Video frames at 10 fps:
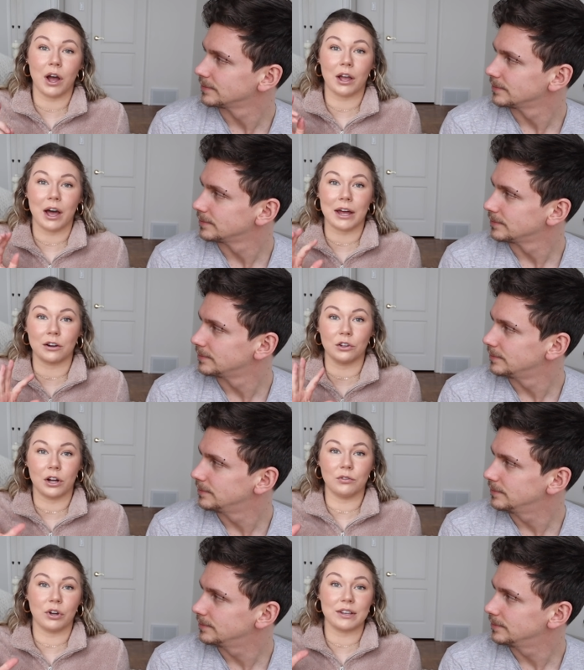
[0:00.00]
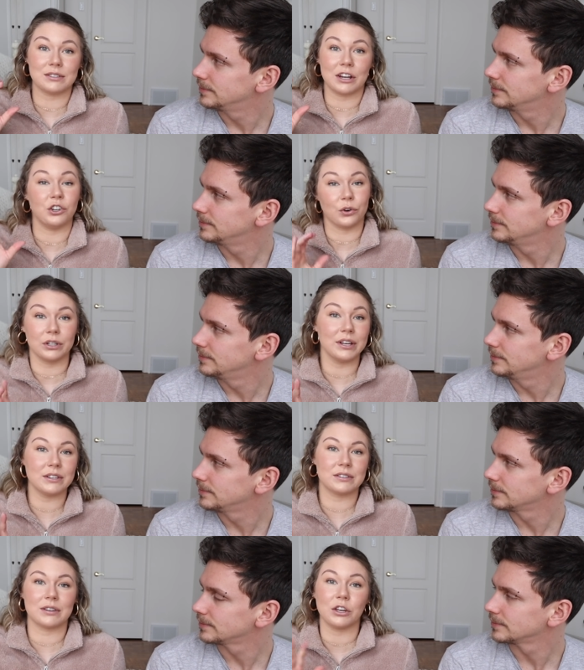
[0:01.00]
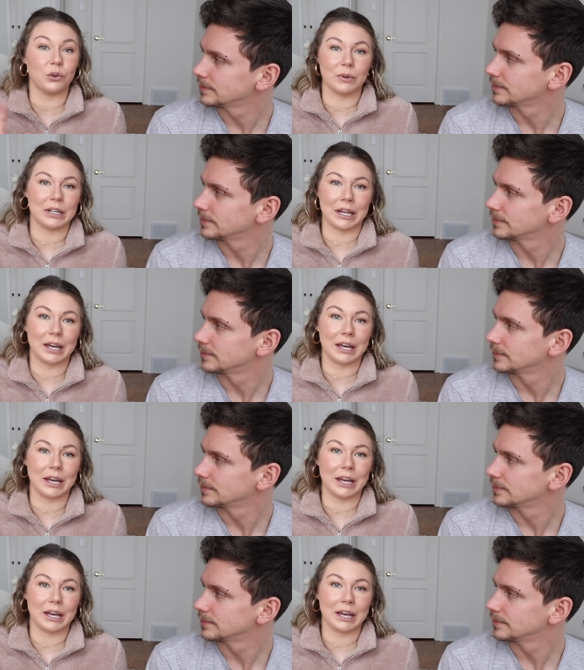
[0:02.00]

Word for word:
Speaker 1: I had a lot of you guys send your lists that you really